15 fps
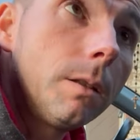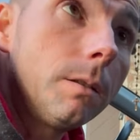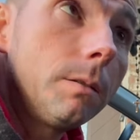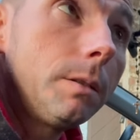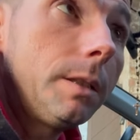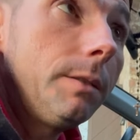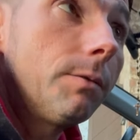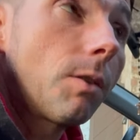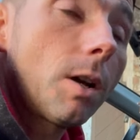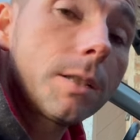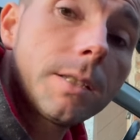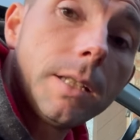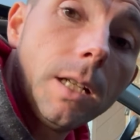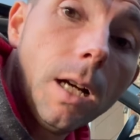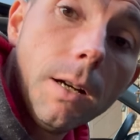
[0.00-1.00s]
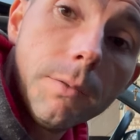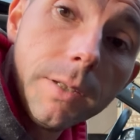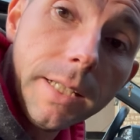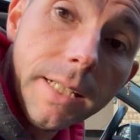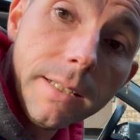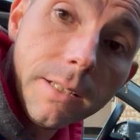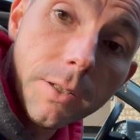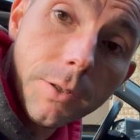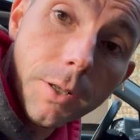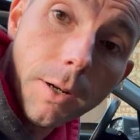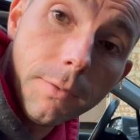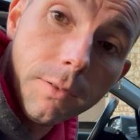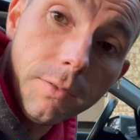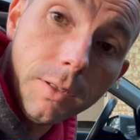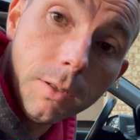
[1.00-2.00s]
defrosting of the interior of
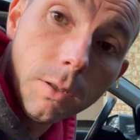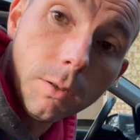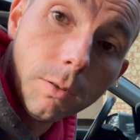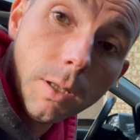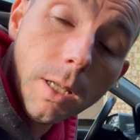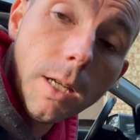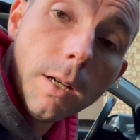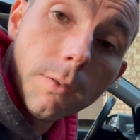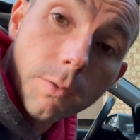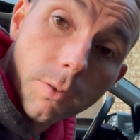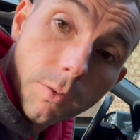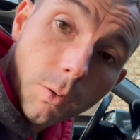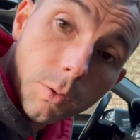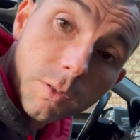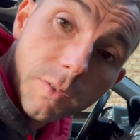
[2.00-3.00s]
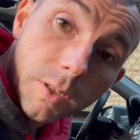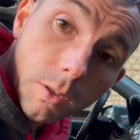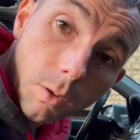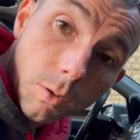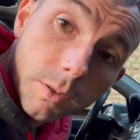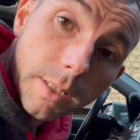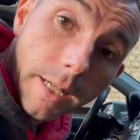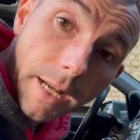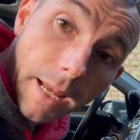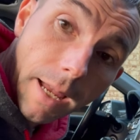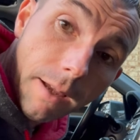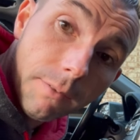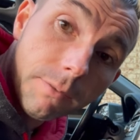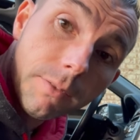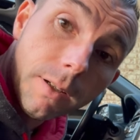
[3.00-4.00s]
the vehicle for those vehicles that
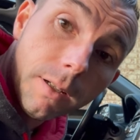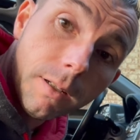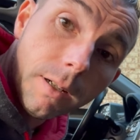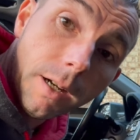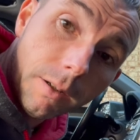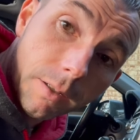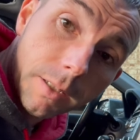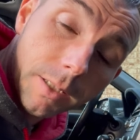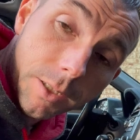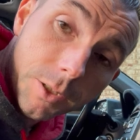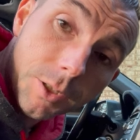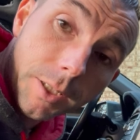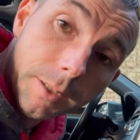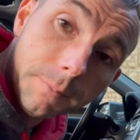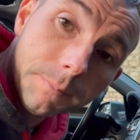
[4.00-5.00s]
have air conditioning.